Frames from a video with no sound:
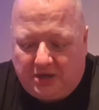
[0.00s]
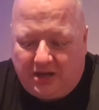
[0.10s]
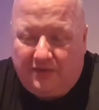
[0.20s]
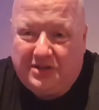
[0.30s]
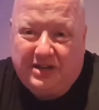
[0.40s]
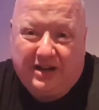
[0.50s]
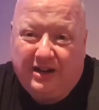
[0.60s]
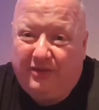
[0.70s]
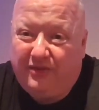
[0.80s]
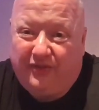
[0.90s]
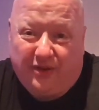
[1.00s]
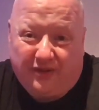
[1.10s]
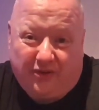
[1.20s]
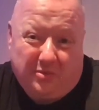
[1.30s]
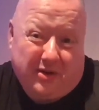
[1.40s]
You can even take a knife and
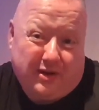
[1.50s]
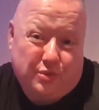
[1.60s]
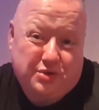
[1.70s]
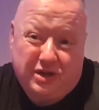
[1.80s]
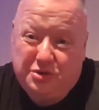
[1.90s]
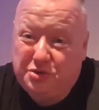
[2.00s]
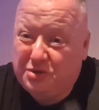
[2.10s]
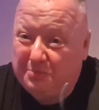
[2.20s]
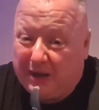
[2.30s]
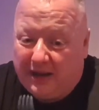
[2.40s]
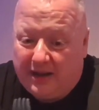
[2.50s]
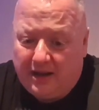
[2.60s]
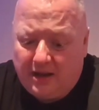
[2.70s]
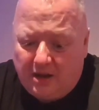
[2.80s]
fork from your house. It doesn't matter.